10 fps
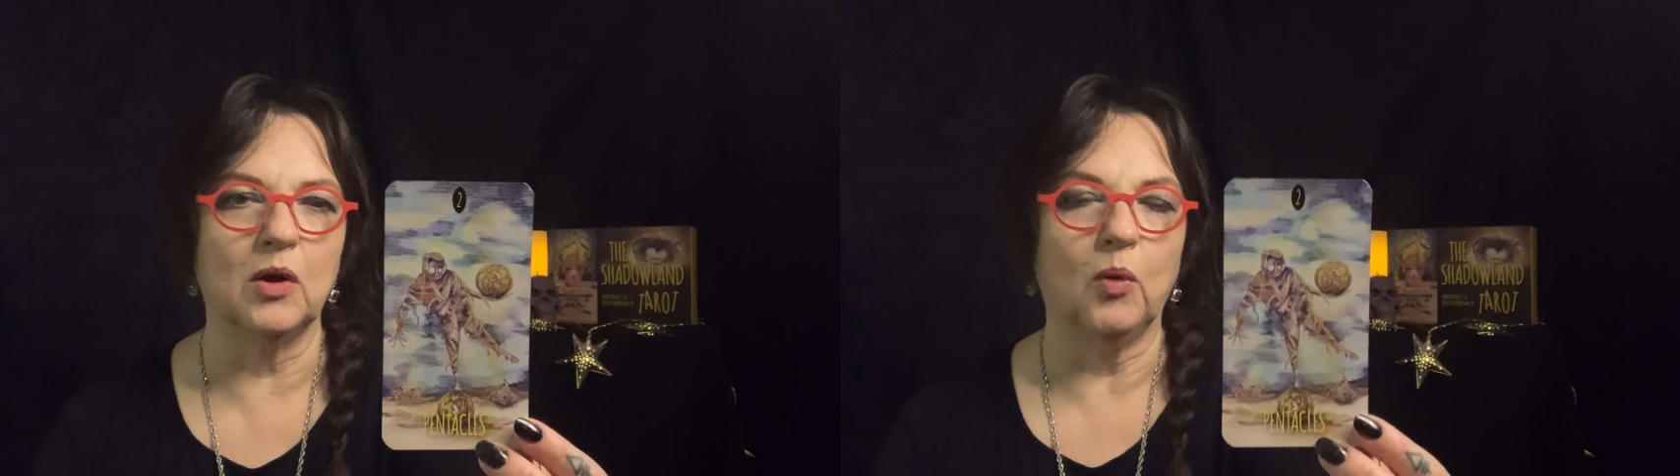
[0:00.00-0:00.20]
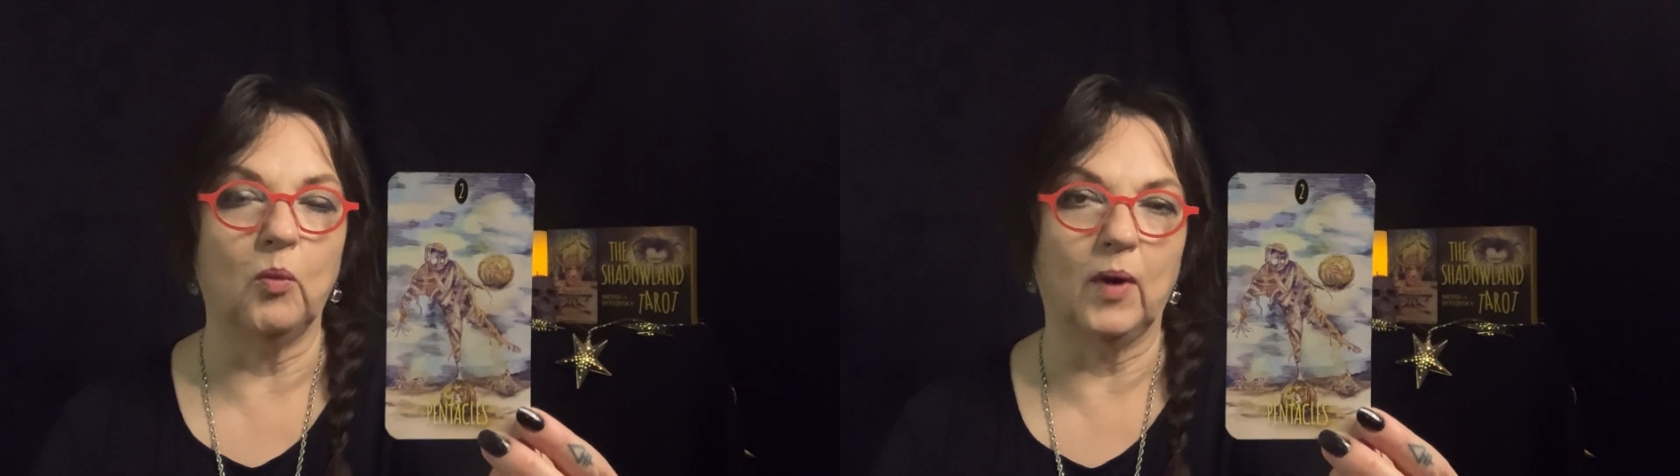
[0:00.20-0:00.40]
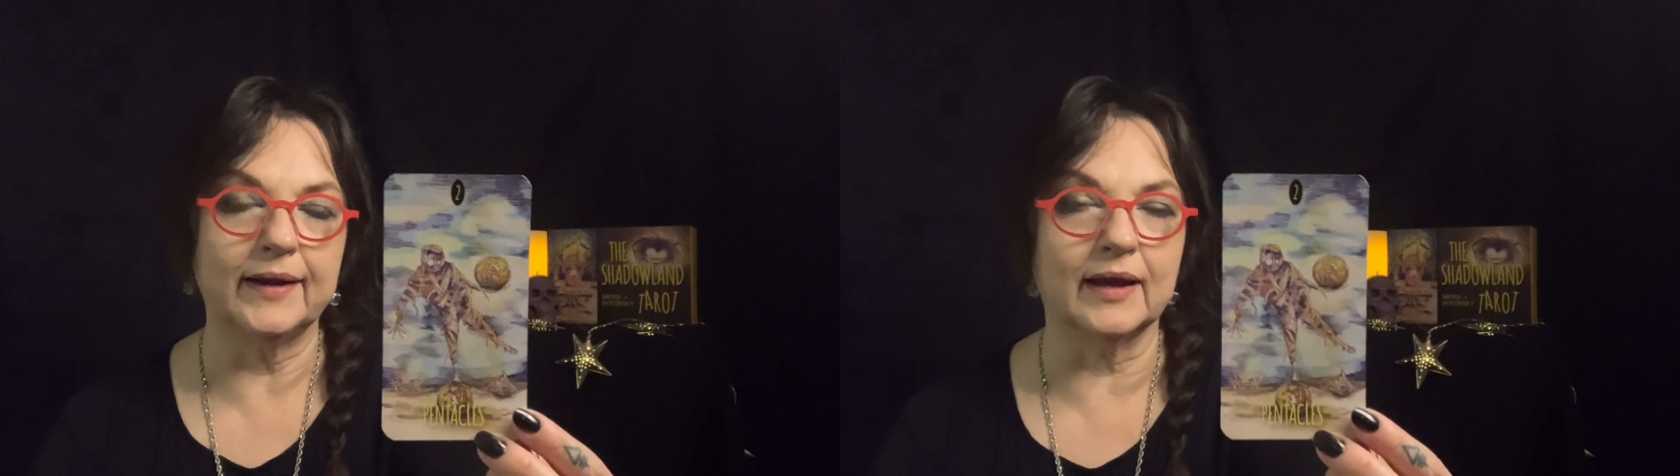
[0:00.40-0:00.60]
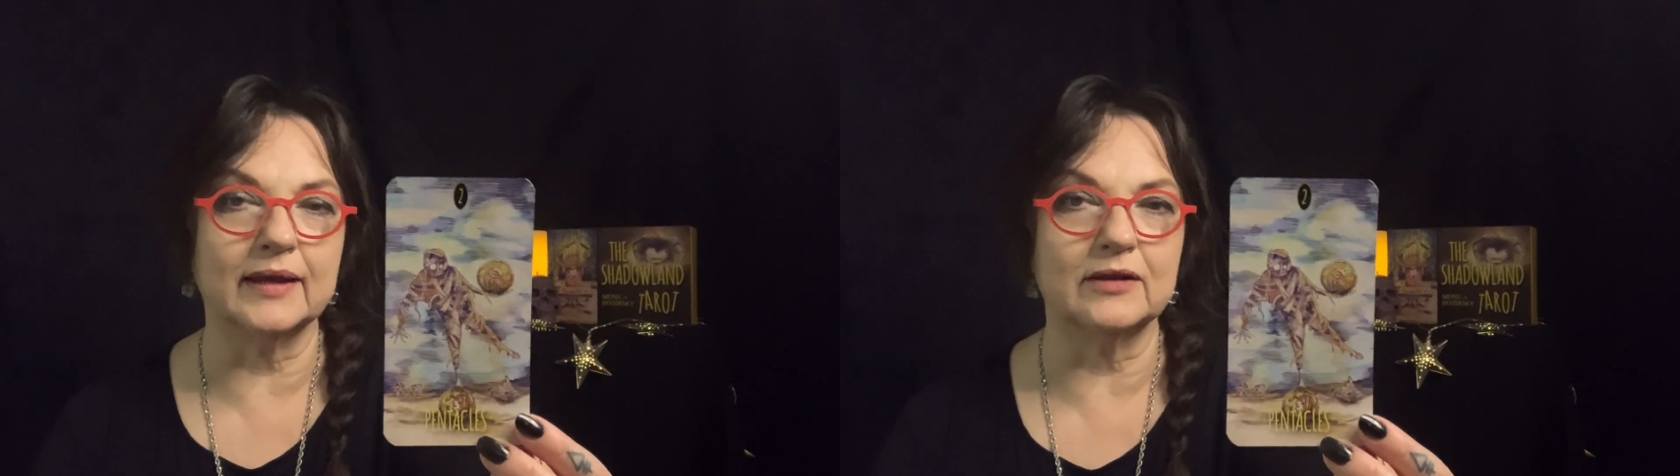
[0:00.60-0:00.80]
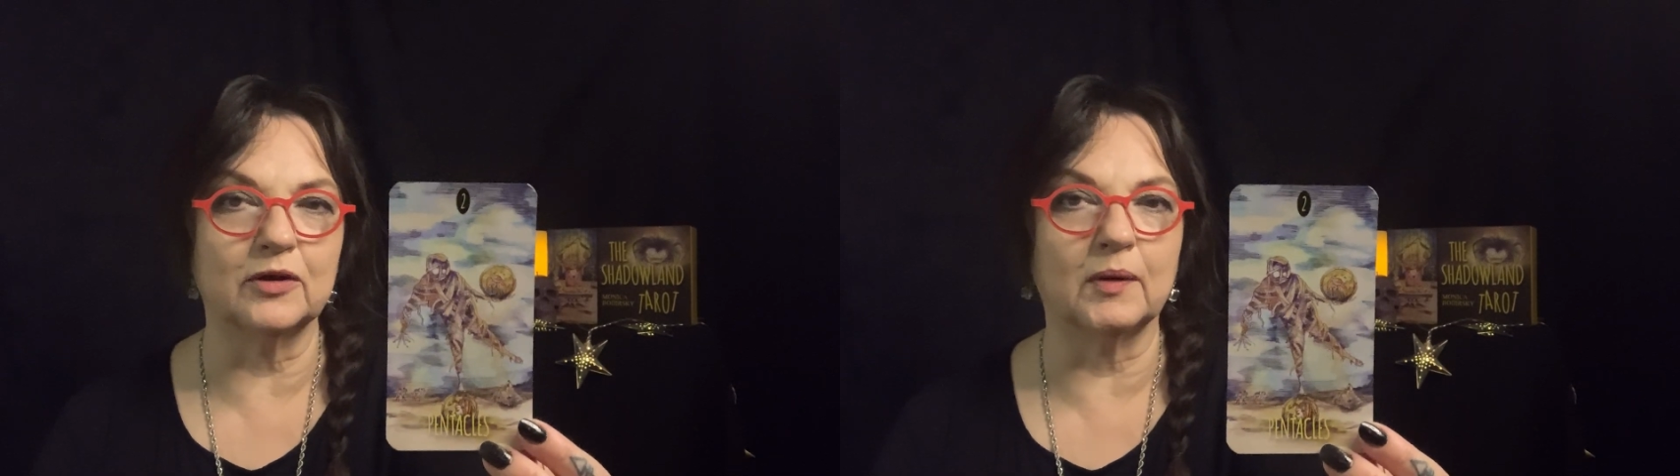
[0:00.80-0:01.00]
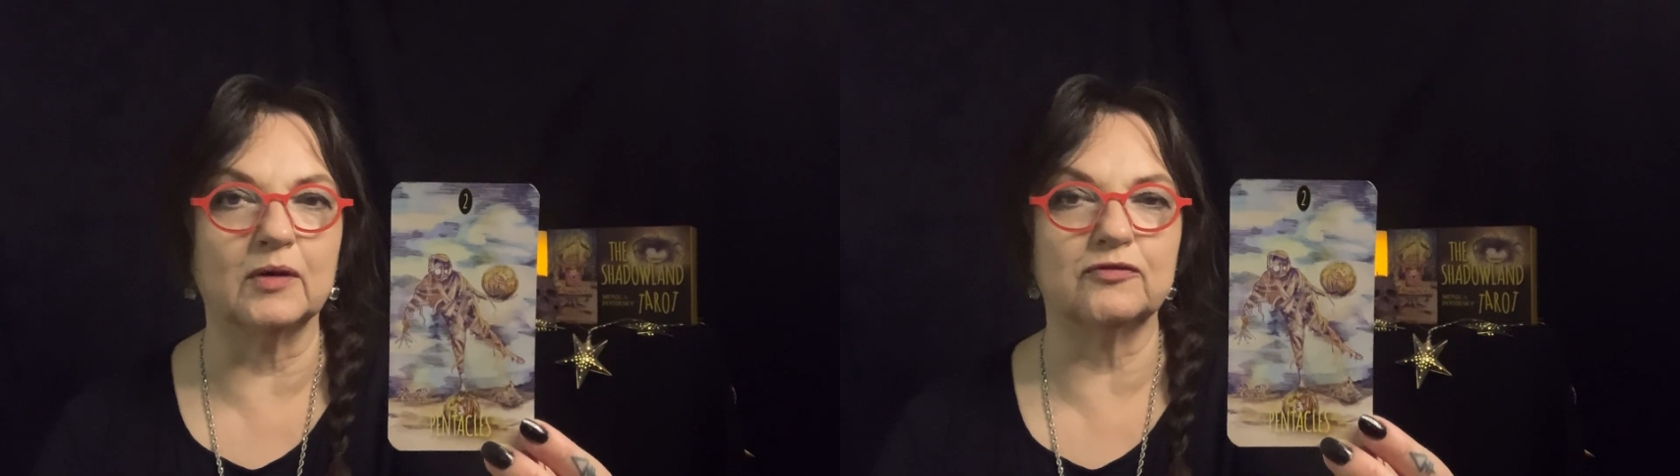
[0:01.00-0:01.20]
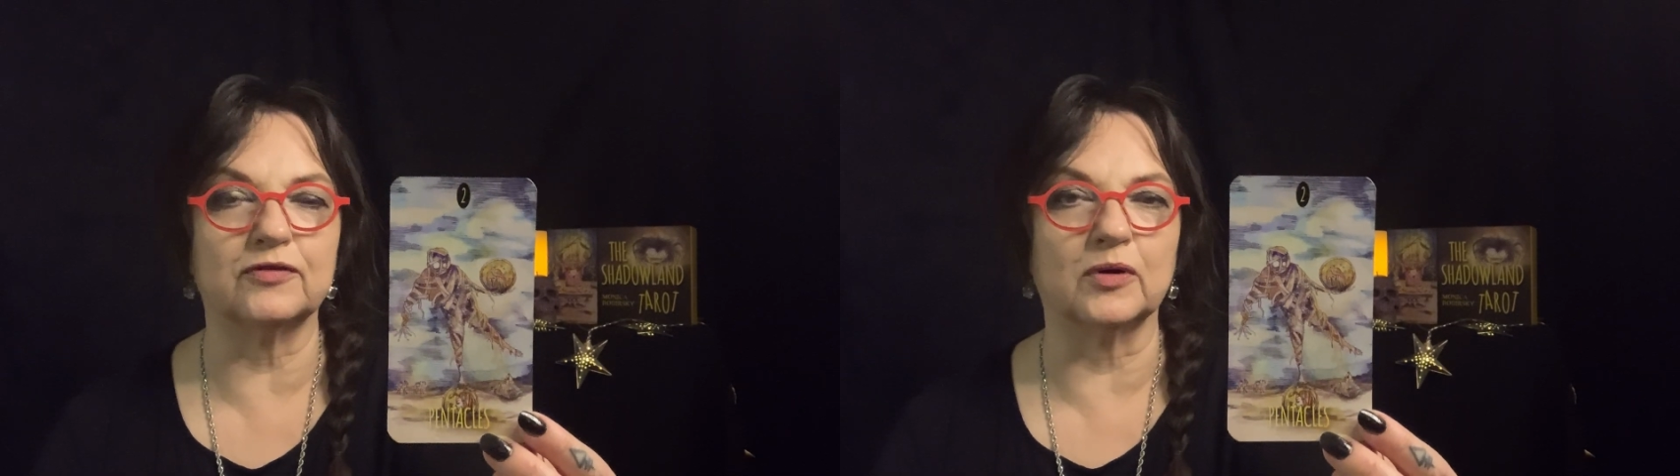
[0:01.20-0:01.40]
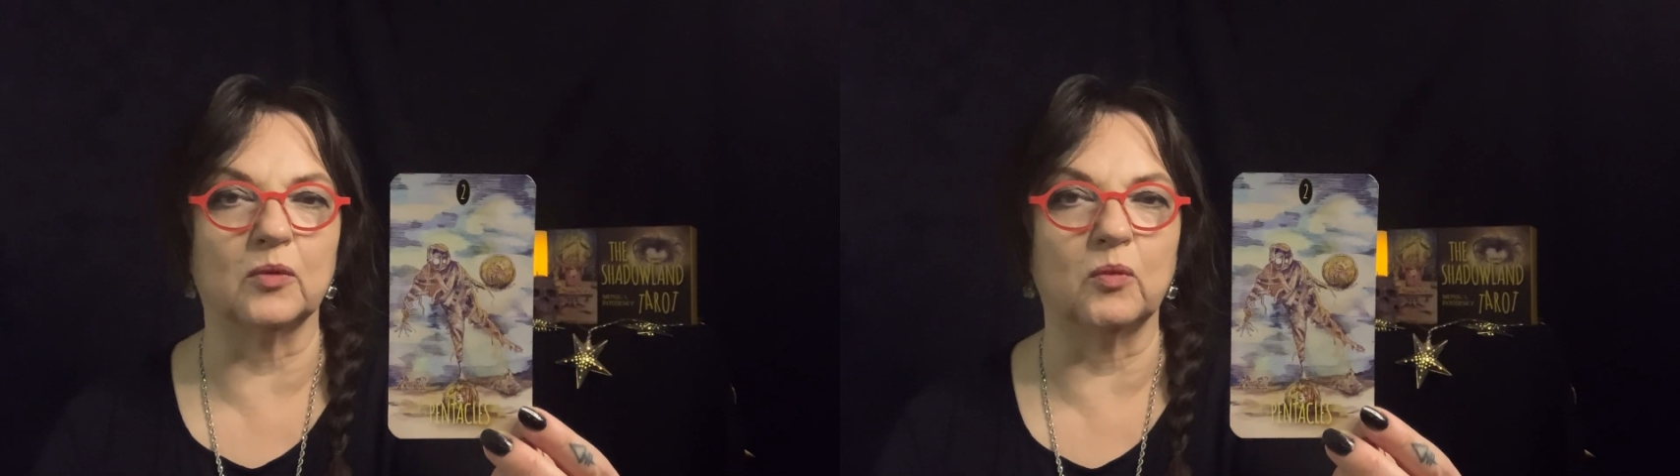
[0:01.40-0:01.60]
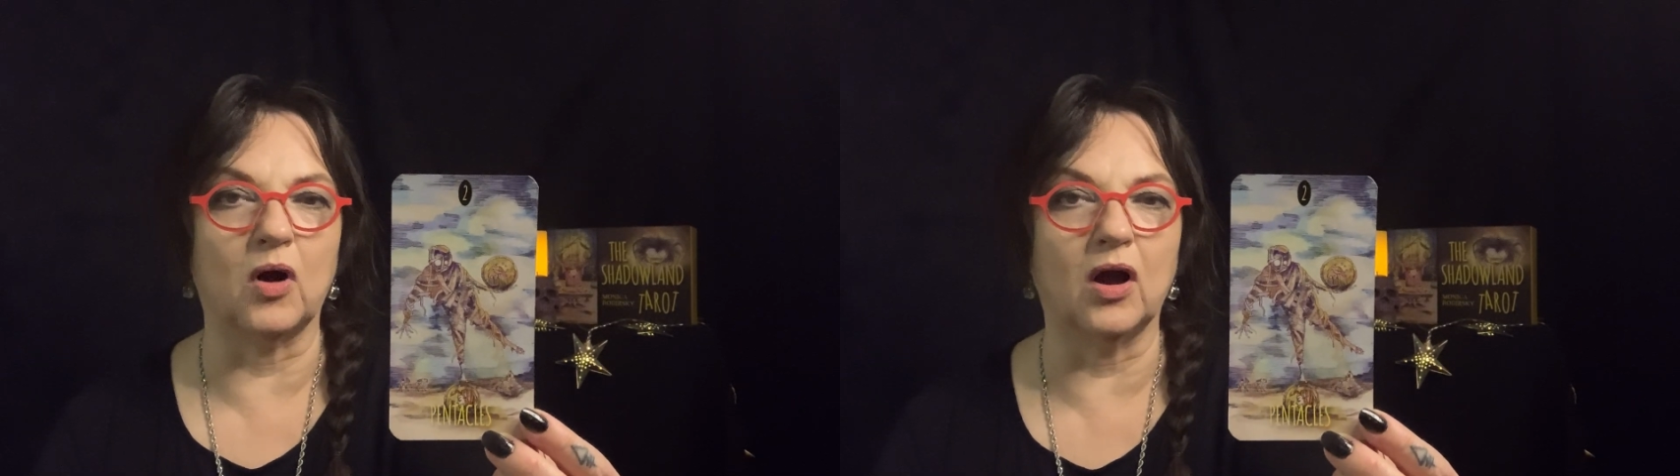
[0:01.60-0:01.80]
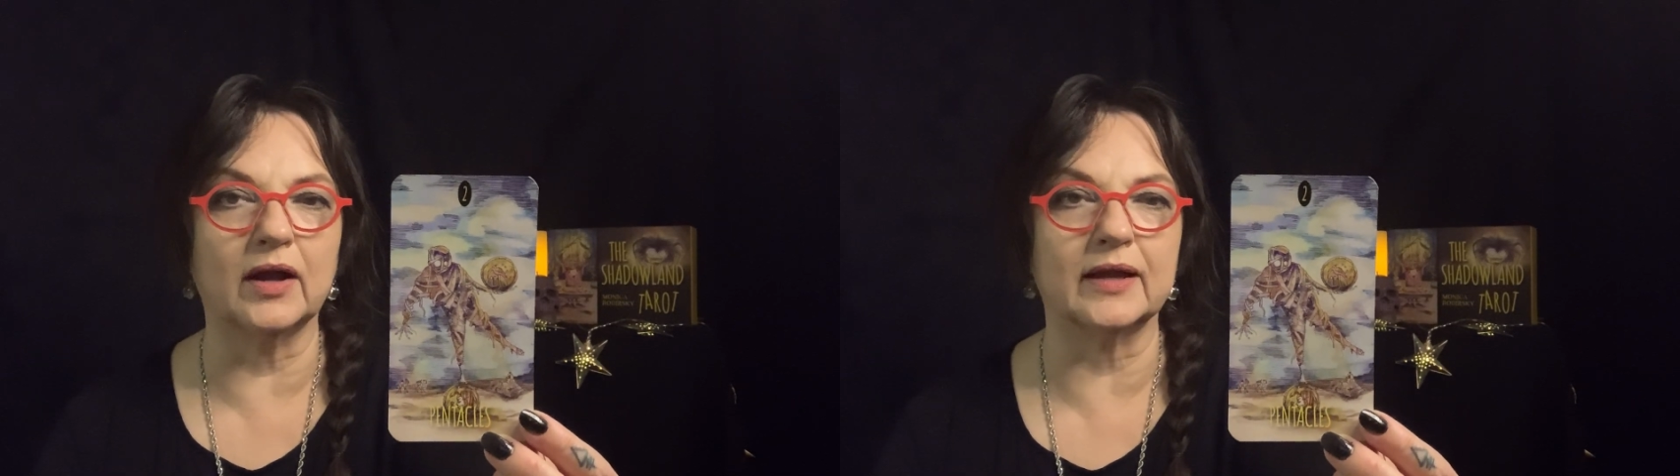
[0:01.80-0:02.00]
when I can go out for a
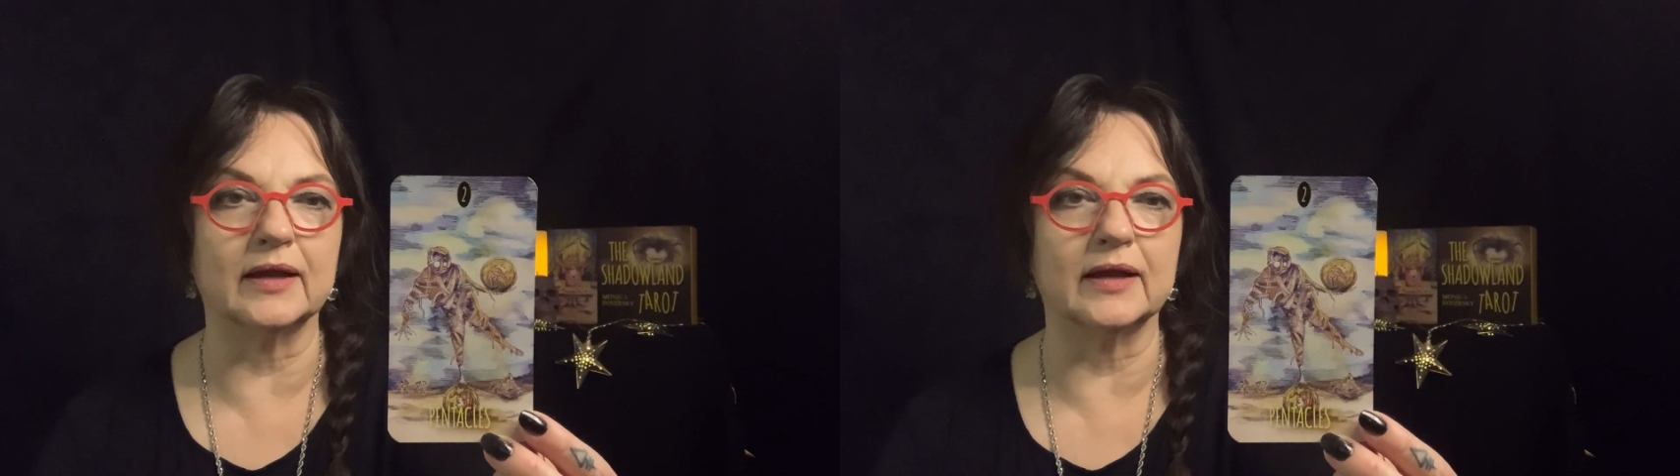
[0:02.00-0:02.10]
walk